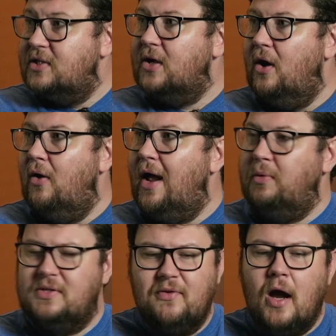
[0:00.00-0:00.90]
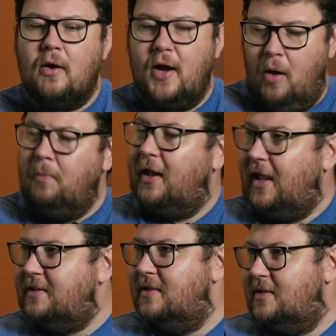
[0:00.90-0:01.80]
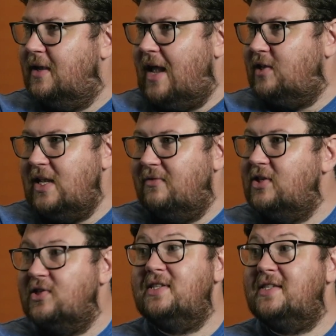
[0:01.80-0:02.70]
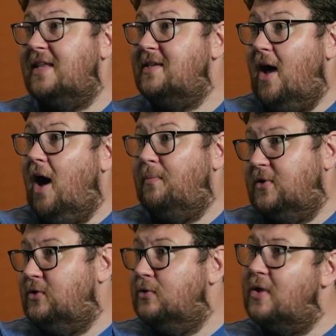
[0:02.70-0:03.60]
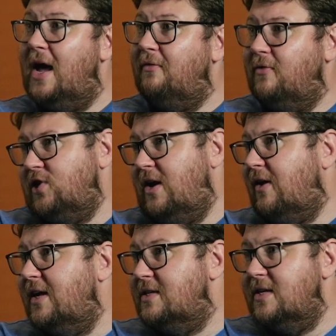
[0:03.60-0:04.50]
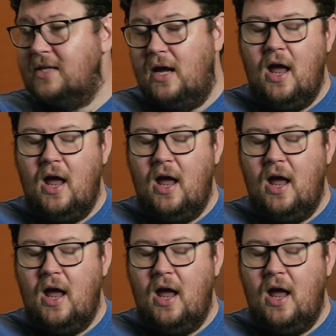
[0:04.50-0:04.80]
So it was very complicated to actually even just set it up to do that for generators.